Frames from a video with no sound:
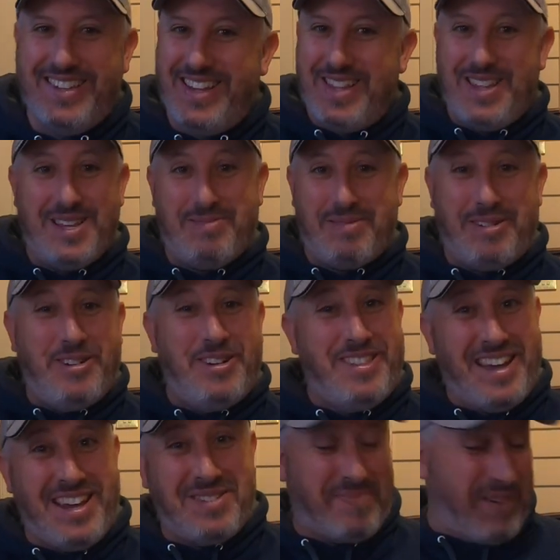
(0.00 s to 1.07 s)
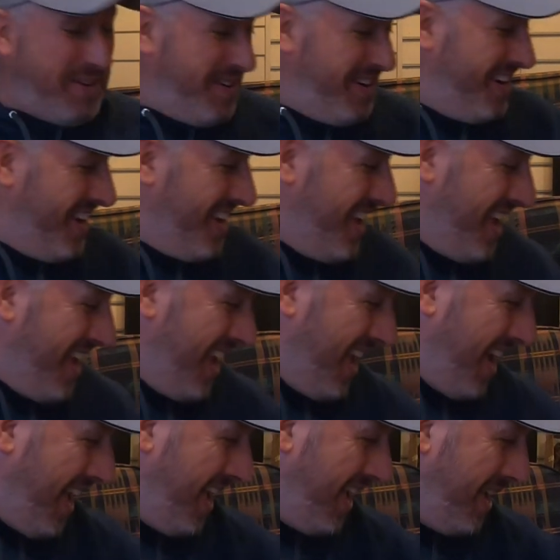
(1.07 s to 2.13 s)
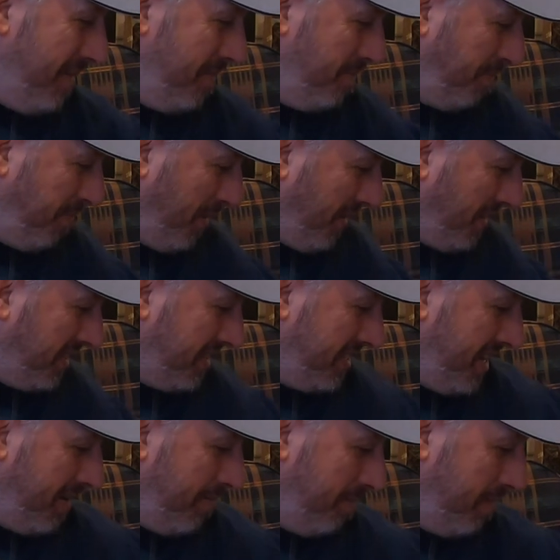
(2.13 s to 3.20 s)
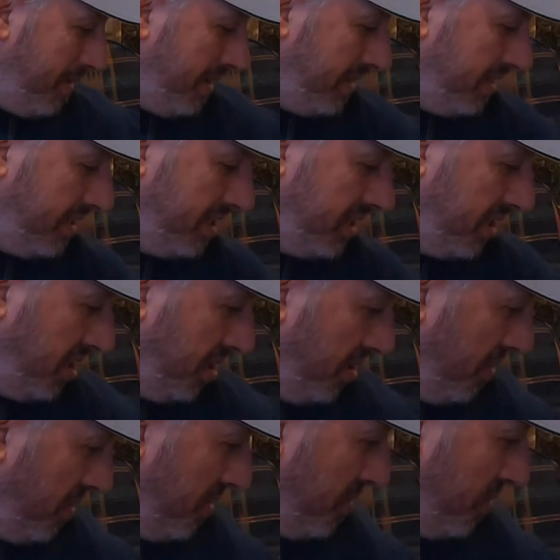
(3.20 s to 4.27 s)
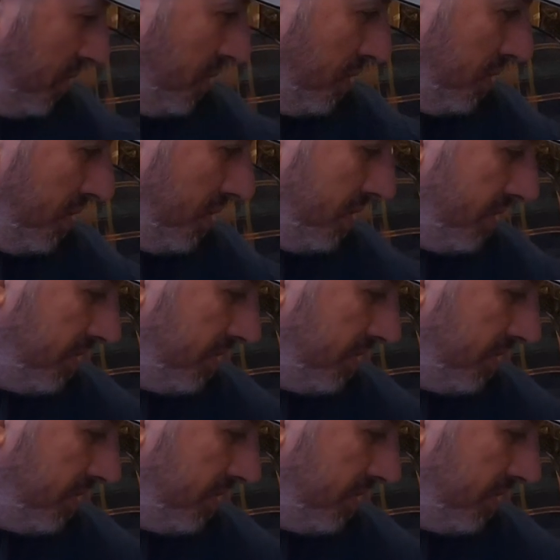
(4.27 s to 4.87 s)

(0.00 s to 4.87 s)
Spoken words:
that's pretty good. Thanks, Perry. Box number two.